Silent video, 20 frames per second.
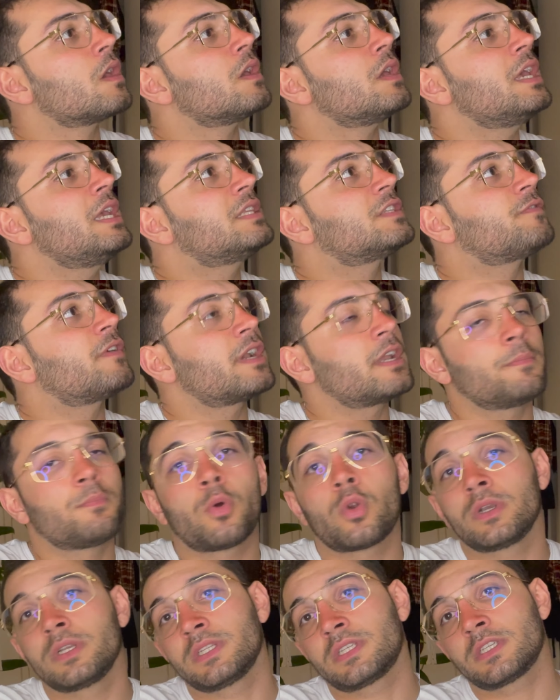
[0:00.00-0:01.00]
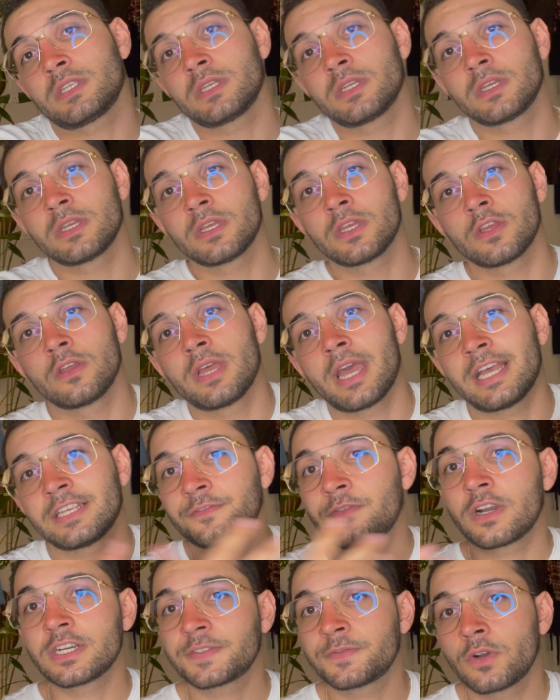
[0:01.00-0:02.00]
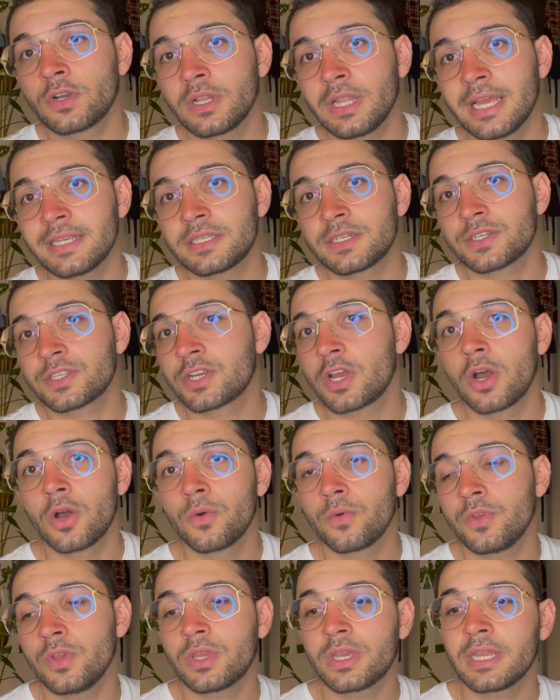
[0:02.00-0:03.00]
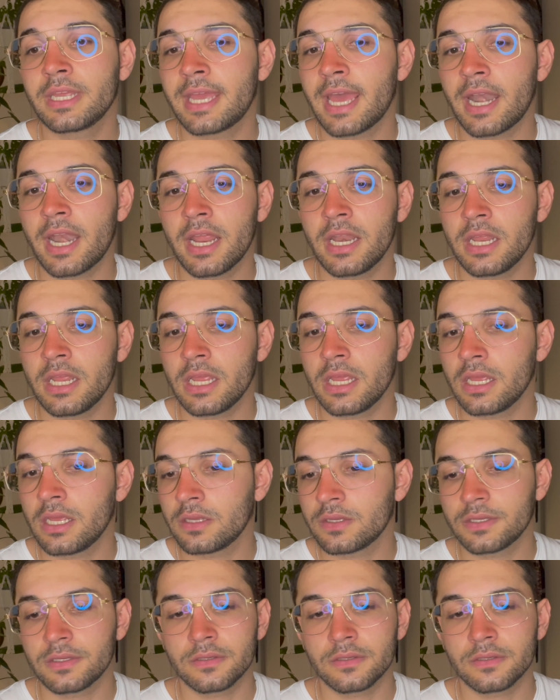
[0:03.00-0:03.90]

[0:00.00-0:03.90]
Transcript: It's very important. As far as fertilizers go, you can get any